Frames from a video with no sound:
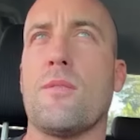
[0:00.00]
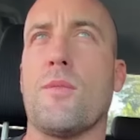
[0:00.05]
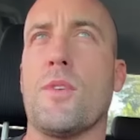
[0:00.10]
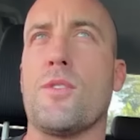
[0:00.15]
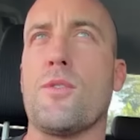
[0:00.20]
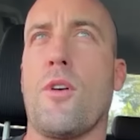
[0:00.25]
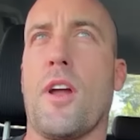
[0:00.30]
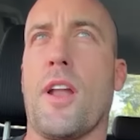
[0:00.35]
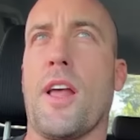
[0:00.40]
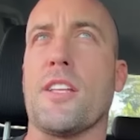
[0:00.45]

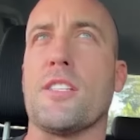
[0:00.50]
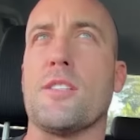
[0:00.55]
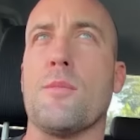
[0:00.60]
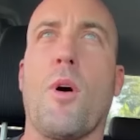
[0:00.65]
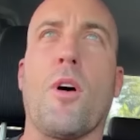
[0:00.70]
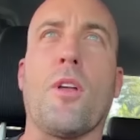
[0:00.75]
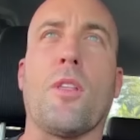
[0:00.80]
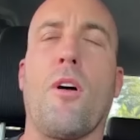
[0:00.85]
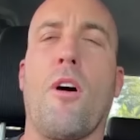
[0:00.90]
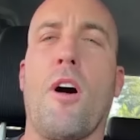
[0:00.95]
tried out some
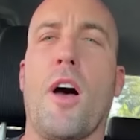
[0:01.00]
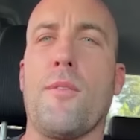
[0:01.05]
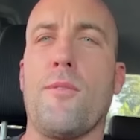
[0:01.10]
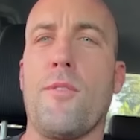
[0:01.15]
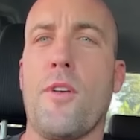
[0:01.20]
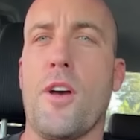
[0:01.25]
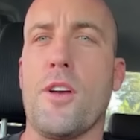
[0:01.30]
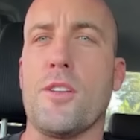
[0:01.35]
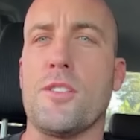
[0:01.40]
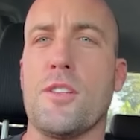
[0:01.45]
online
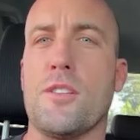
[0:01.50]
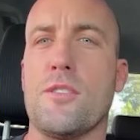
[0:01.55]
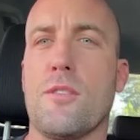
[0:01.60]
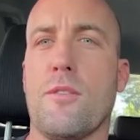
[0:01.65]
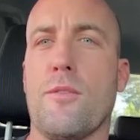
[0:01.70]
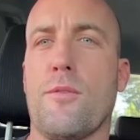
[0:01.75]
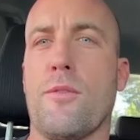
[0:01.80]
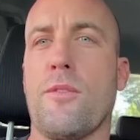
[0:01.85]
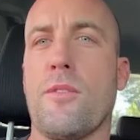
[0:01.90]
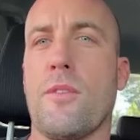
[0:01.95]
versions
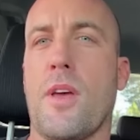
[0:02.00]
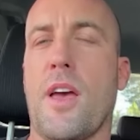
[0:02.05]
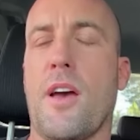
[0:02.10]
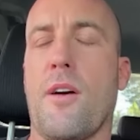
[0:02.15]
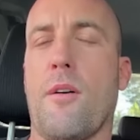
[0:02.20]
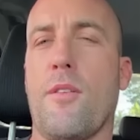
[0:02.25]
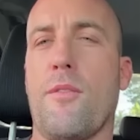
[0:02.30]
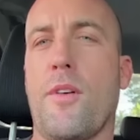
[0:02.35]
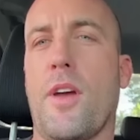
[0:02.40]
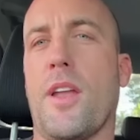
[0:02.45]
of
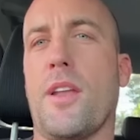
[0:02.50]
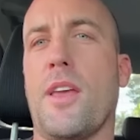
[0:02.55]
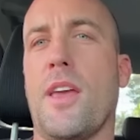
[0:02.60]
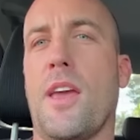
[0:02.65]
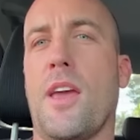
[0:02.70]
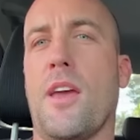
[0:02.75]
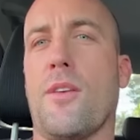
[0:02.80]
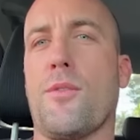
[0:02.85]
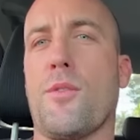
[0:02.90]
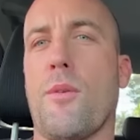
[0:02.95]
our event
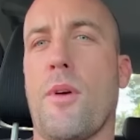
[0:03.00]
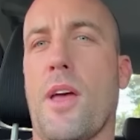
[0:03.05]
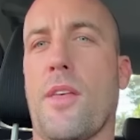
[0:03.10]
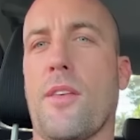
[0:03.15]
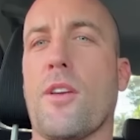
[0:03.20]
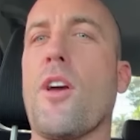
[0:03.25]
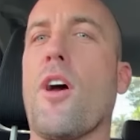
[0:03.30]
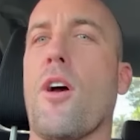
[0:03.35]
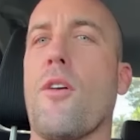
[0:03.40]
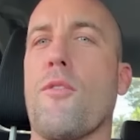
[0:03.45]
here throughout
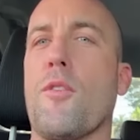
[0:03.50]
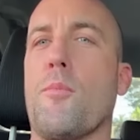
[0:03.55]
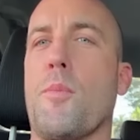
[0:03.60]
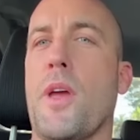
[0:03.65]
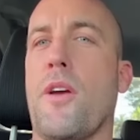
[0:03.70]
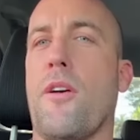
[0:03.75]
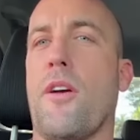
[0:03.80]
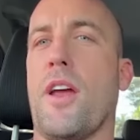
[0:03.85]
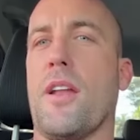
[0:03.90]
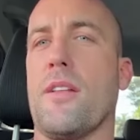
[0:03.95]
the COVID
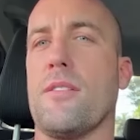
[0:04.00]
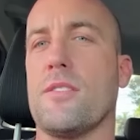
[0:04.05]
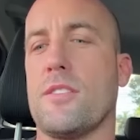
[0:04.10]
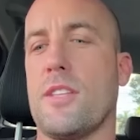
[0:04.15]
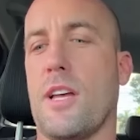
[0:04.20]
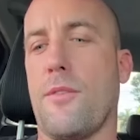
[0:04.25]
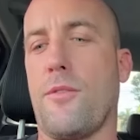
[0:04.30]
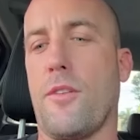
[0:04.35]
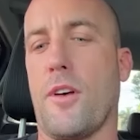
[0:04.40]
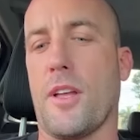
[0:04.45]
period and
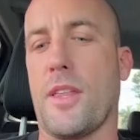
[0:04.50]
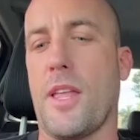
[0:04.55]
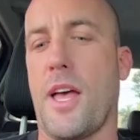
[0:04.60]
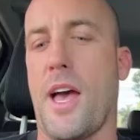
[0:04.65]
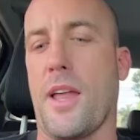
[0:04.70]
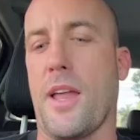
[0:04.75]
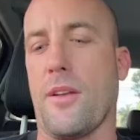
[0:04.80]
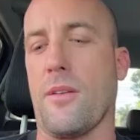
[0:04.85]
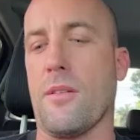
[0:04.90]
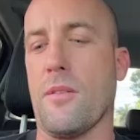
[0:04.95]
stuff like
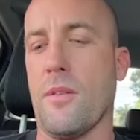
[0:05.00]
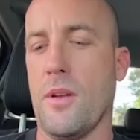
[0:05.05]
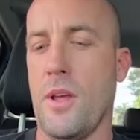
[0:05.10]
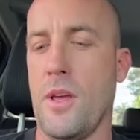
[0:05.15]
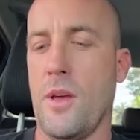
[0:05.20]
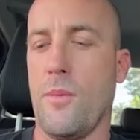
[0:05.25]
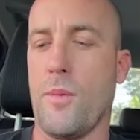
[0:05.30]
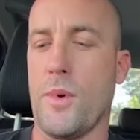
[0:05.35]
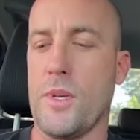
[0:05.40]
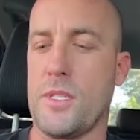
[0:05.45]
that. And
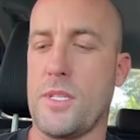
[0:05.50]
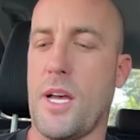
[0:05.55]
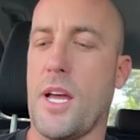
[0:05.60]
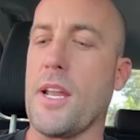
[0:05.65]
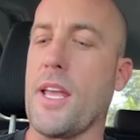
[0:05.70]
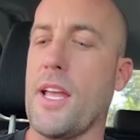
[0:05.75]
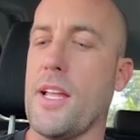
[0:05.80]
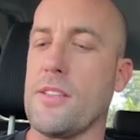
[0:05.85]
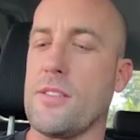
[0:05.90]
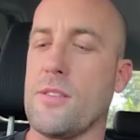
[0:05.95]
we
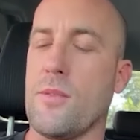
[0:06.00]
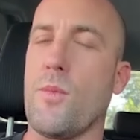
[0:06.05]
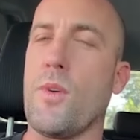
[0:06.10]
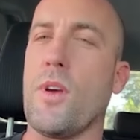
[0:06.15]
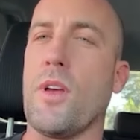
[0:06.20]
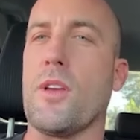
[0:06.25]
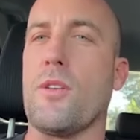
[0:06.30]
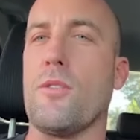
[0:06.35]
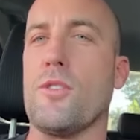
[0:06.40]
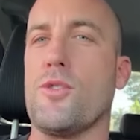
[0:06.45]
started getting some
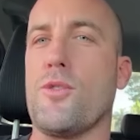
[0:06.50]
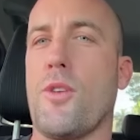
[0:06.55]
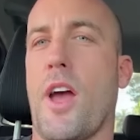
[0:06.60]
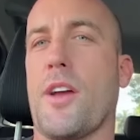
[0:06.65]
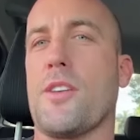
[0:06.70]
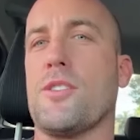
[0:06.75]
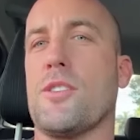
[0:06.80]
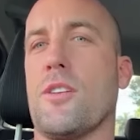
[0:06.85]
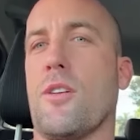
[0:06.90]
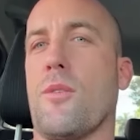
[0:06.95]
really good
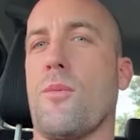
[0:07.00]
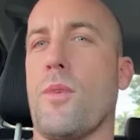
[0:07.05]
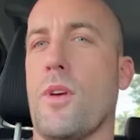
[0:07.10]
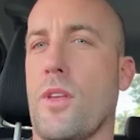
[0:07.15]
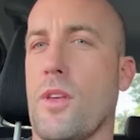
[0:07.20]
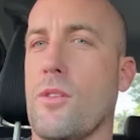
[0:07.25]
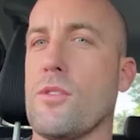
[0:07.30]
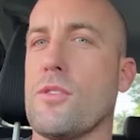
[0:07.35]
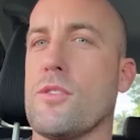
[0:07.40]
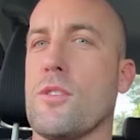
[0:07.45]
traction and
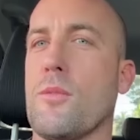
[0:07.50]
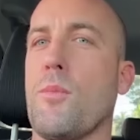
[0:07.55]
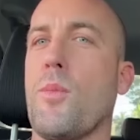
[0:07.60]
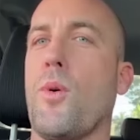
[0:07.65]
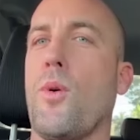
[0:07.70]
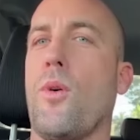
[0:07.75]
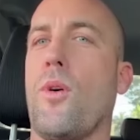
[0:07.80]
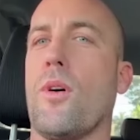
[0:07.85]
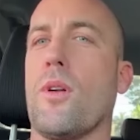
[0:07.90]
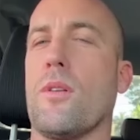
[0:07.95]
really good
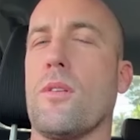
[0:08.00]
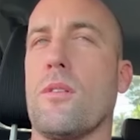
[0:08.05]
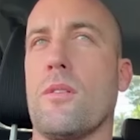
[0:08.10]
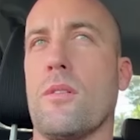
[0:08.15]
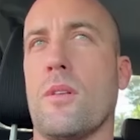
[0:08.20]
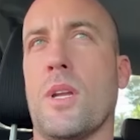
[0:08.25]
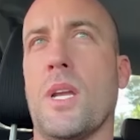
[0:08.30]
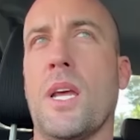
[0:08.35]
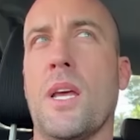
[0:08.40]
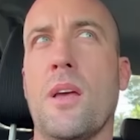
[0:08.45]
support.
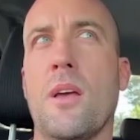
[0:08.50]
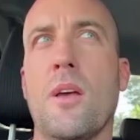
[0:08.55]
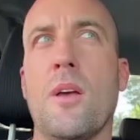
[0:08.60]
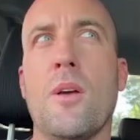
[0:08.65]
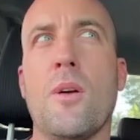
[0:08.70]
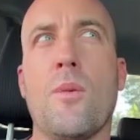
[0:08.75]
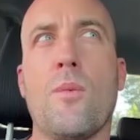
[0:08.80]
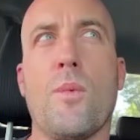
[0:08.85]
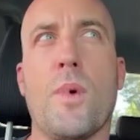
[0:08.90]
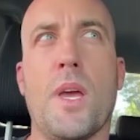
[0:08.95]
And
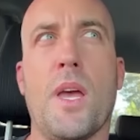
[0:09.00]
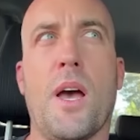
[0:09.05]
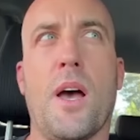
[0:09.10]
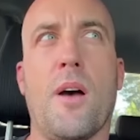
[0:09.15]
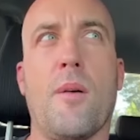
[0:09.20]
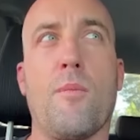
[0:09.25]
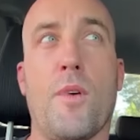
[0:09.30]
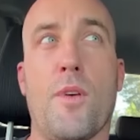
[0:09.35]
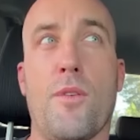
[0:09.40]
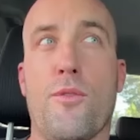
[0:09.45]
we
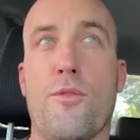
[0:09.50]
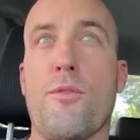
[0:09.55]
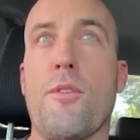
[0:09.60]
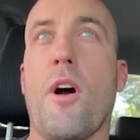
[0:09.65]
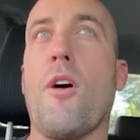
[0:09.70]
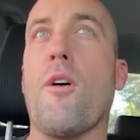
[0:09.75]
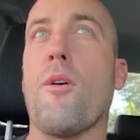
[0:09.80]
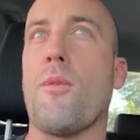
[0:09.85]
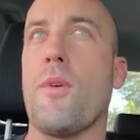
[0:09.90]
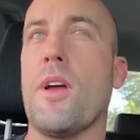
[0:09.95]

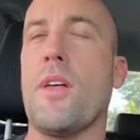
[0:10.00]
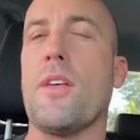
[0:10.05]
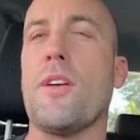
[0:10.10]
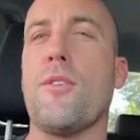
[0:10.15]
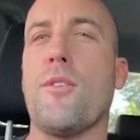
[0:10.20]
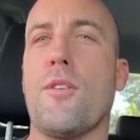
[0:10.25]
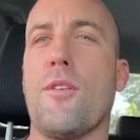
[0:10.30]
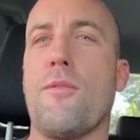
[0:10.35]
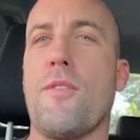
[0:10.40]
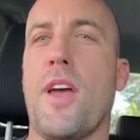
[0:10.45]
throw a really
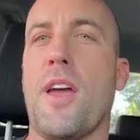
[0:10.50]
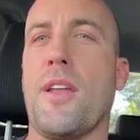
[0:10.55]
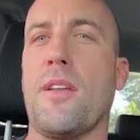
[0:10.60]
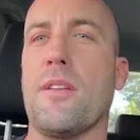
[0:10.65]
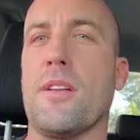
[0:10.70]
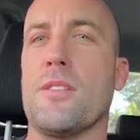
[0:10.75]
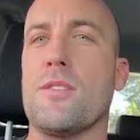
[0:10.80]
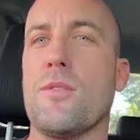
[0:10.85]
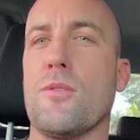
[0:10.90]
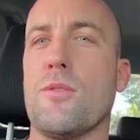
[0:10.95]
good event.
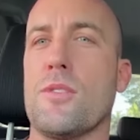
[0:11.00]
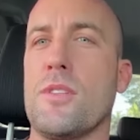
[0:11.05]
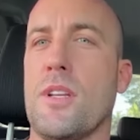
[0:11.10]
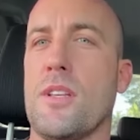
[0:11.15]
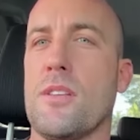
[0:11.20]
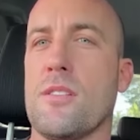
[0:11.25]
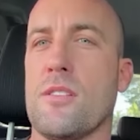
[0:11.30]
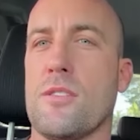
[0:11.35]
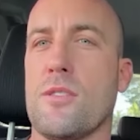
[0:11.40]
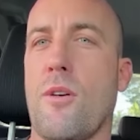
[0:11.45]
It's all
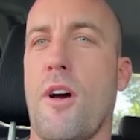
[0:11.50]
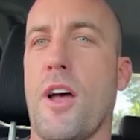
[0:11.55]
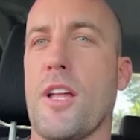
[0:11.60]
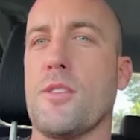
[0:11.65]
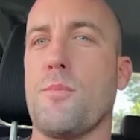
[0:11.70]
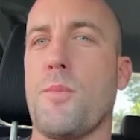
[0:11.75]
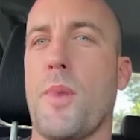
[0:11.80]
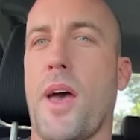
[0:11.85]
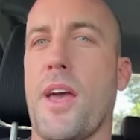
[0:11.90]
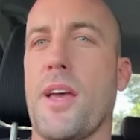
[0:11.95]
citizen
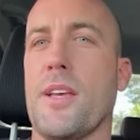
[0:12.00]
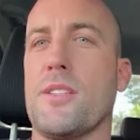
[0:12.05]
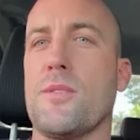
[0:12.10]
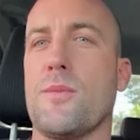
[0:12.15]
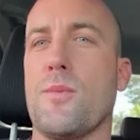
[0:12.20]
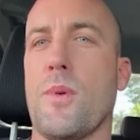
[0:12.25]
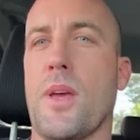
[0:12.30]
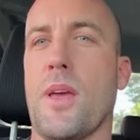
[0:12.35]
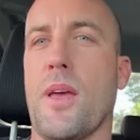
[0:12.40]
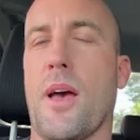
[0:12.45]
science
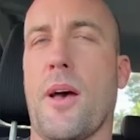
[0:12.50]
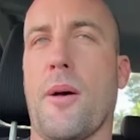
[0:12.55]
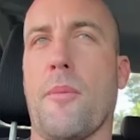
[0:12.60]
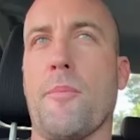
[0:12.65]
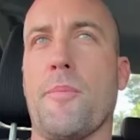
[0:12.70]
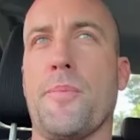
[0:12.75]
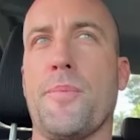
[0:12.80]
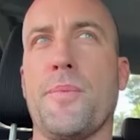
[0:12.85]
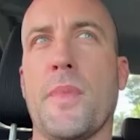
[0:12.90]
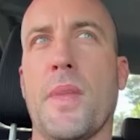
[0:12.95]
based. Everyone